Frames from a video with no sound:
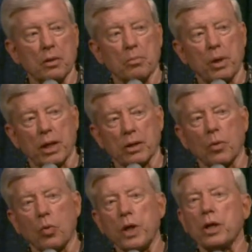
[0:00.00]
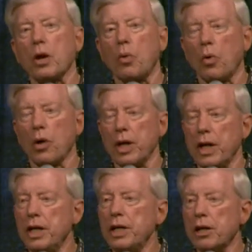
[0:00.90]
But we don't want
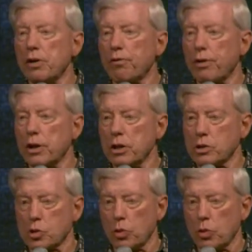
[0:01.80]
any interference.